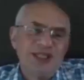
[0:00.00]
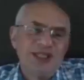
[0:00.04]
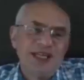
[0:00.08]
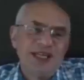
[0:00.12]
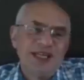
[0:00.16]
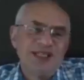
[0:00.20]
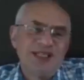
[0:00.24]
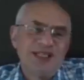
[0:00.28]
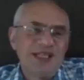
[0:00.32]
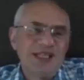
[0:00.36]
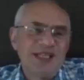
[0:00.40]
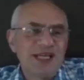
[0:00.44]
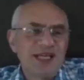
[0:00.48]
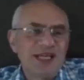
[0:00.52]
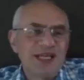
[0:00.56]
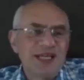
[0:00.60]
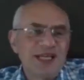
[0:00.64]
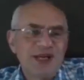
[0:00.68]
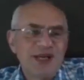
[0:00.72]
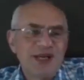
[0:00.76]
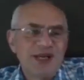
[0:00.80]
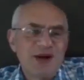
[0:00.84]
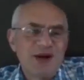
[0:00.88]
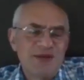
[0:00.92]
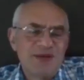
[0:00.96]
uh, is an
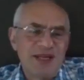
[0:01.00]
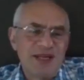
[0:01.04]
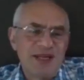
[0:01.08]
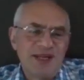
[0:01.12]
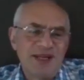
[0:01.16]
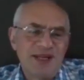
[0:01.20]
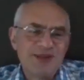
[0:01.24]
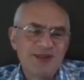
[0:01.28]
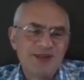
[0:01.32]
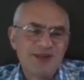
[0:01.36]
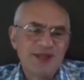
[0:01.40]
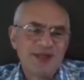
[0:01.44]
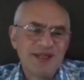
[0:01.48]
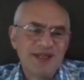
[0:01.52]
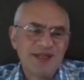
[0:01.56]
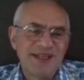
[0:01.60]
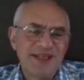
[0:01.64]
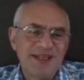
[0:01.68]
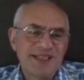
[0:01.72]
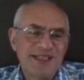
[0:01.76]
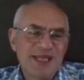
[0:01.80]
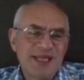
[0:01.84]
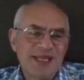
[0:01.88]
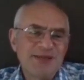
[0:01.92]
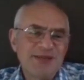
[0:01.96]
excellent comment, Nelson, and
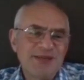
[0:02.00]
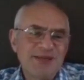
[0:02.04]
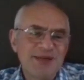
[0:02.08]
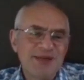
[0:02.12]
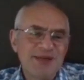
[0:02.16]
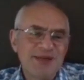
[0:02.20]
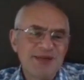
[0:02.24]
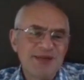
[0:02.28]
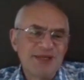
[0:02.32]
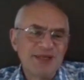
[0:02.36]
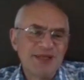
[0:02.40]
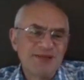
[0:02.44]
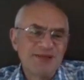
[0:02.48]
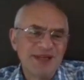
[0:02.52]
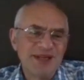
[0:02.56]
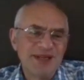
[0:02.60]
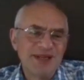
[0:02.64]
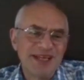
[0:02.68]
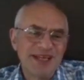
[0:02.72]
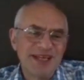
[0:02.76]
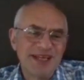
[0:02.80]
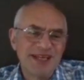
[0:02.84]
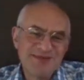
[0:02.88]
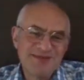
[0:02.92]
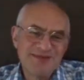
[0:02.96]
it takes me into my
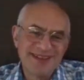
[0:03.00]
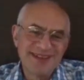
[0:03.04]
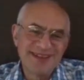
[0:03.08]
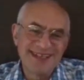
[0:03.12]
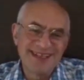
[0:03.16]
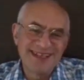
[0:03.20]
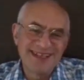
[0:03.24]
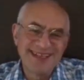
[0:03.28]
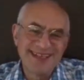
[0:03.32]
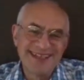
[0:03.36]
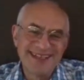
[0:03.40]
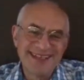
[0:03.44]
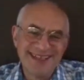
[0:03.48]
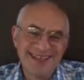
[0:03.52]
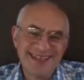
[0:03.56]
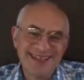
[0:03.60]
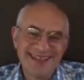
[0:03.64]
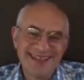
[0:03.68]
next topic.